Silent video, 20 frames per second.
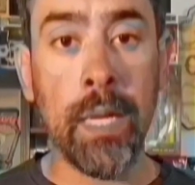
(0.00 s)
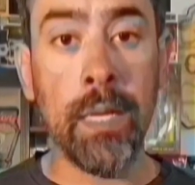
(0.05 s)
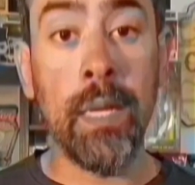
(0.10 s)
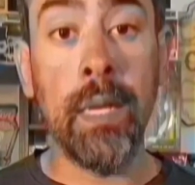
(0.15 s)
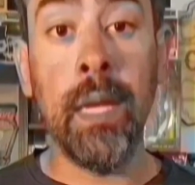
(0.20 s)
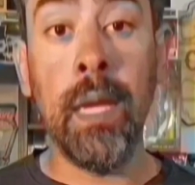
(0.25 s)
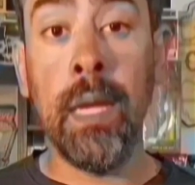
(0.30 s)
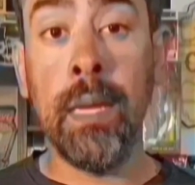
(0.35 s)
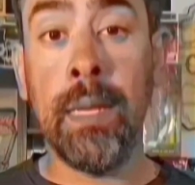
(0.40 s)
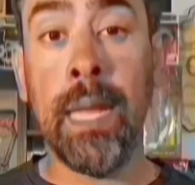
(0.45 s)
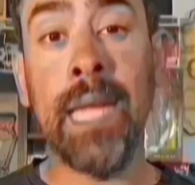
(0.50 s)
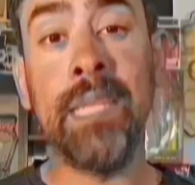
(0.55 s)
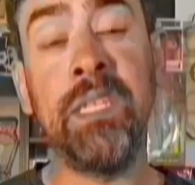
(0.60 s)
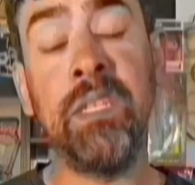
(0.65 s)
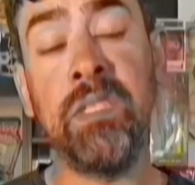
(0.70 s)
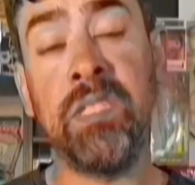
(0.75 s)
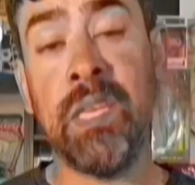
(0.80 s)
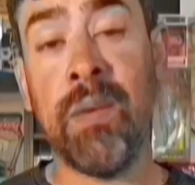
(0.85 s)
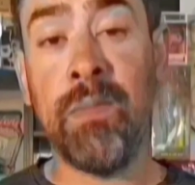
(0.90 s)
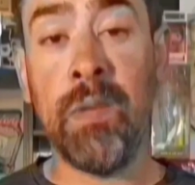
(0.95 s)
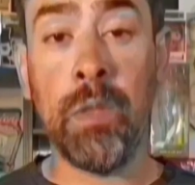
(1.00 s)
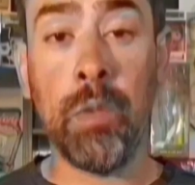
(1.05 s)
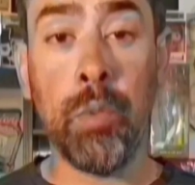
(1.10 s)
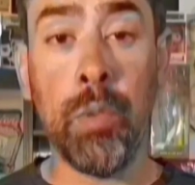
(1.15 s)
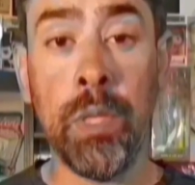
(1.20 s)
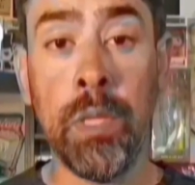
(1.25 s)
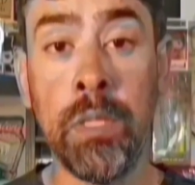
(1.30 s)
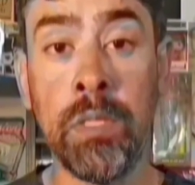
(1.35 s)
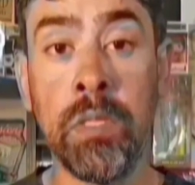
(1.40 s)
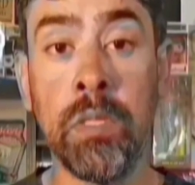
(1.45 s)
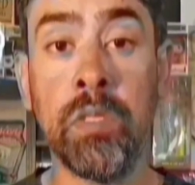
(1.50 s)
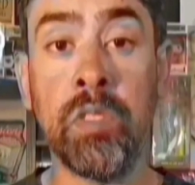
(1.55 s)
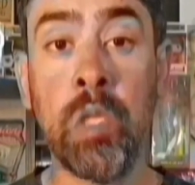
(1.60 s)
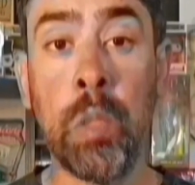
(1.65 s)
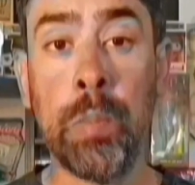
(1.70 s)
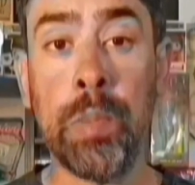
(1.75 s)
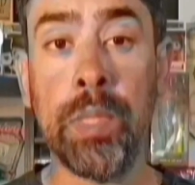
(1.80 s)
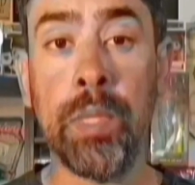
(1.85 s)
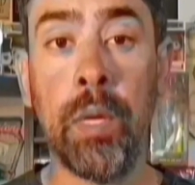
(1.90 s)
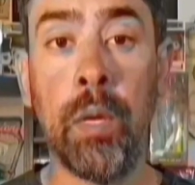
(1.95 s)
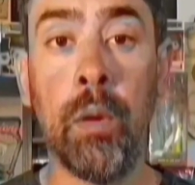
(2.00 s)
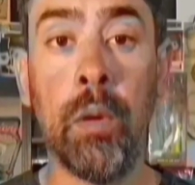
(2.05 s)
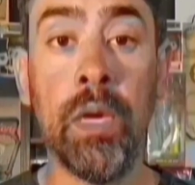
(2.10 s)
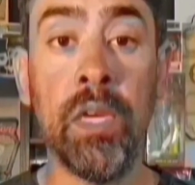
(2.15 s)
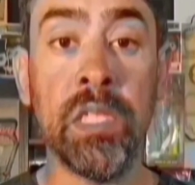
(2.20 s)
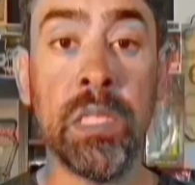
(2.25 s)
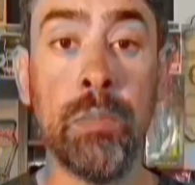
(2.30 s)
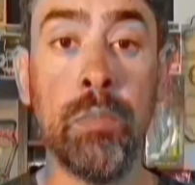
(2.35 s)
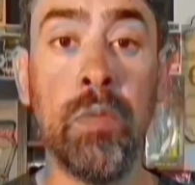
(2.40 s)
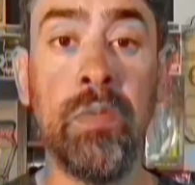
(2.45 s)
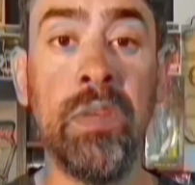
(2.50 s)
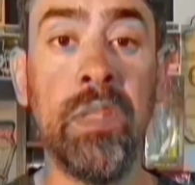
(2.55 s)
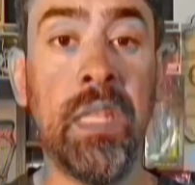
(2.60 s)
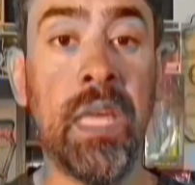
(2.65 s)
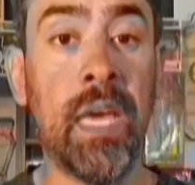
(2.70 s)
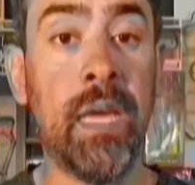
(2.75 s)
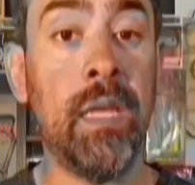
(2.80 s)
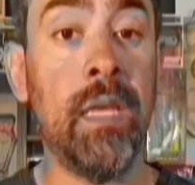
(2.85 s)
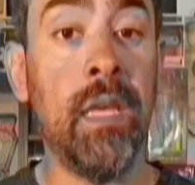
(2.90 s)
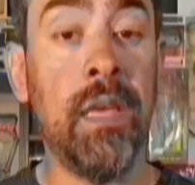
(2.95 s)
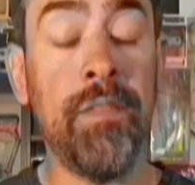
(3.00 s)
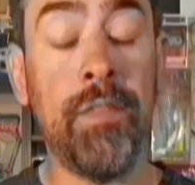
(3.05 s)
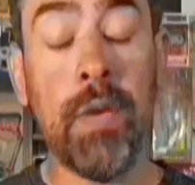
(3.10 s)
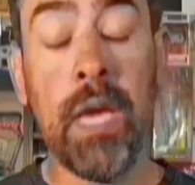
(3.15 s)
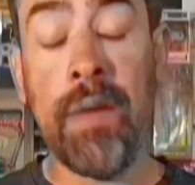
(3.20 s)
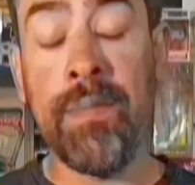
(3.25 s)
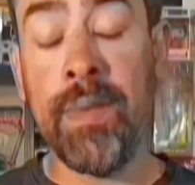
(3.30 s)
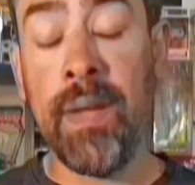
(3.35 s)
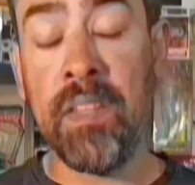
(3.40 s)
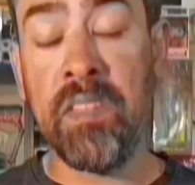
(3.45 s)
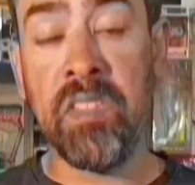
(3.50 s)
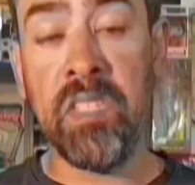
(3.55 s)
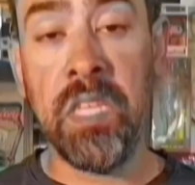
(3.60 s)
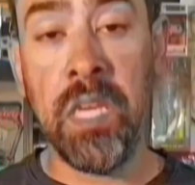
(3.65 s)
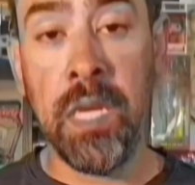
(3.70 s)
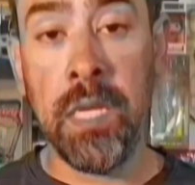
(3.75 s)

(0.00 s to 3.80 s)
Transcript: 1973's Serpico is a movie that you have not seen.